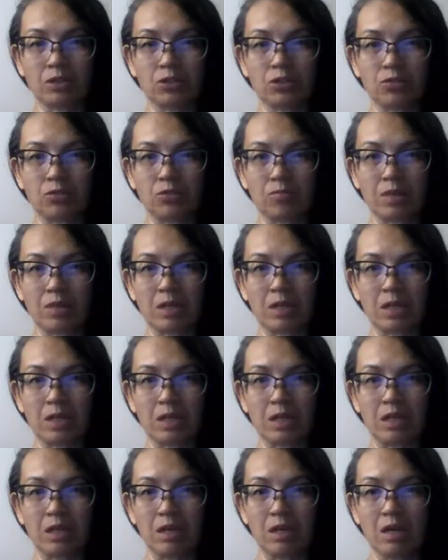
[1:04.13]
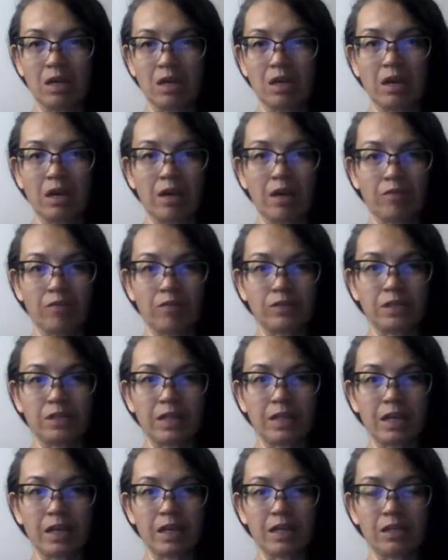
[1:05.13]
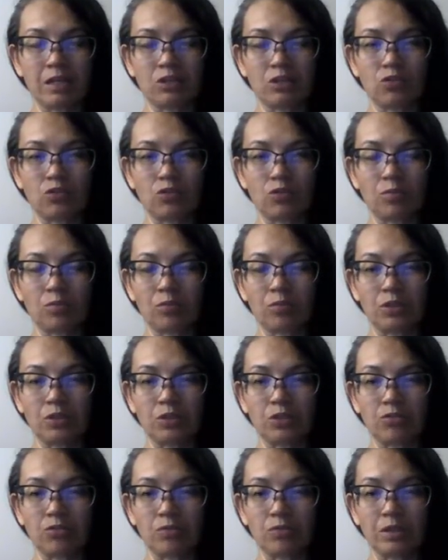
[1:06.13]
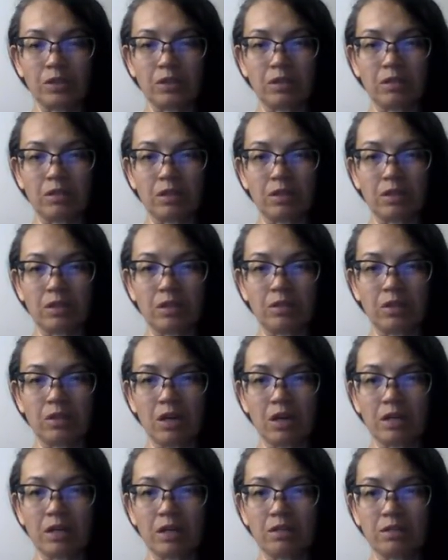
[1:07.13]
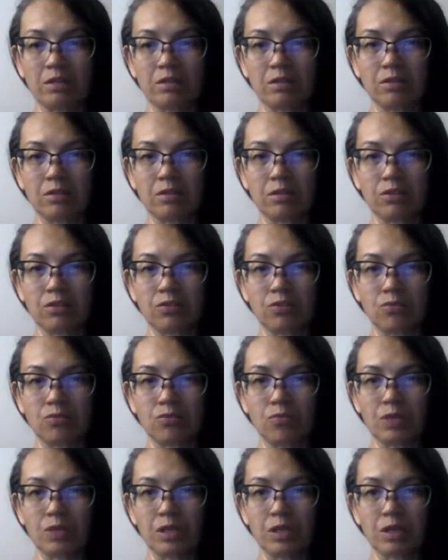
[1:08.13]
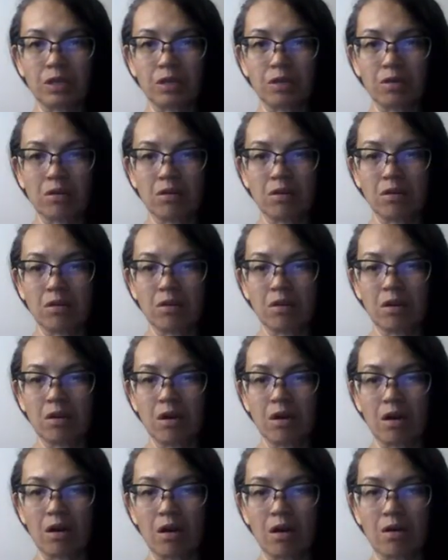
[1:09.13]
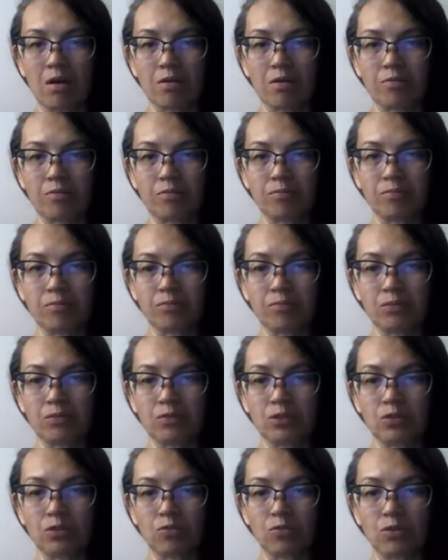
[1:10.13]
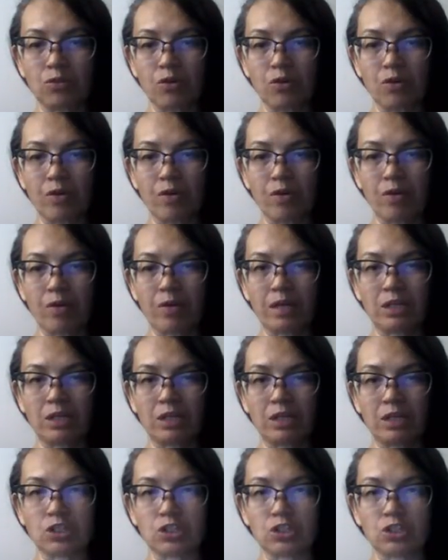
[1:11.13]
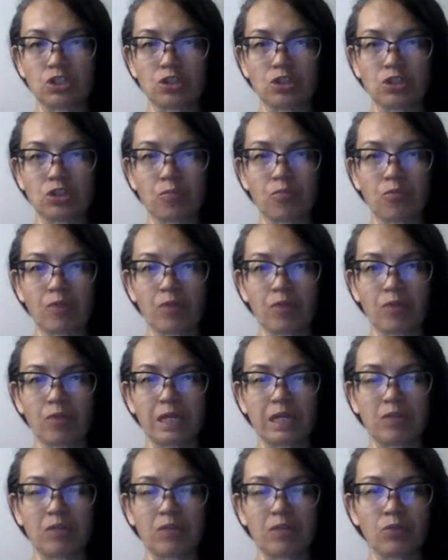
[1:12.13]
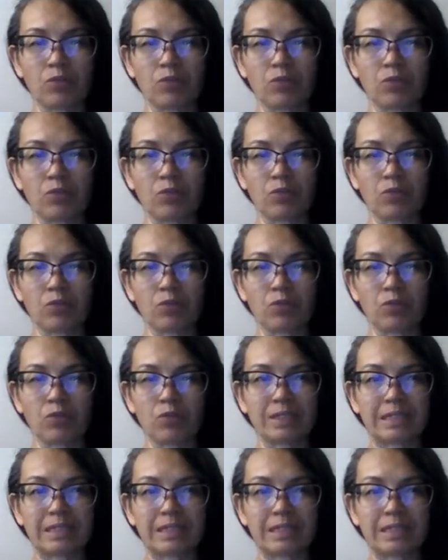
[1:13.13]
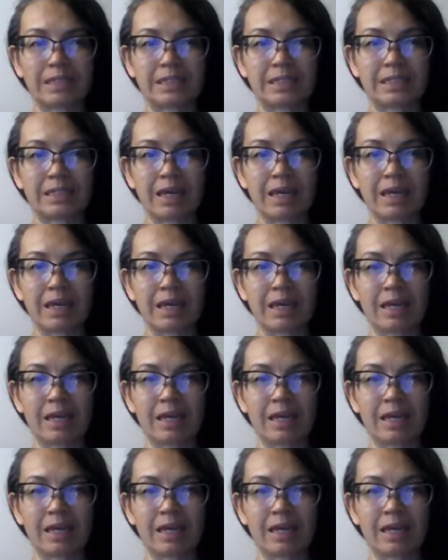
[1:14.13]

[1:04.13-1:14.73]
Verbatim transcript: too many. F D A is normally doing a lot this week, um, so we'll go ahead and just jump right in with the U S D A.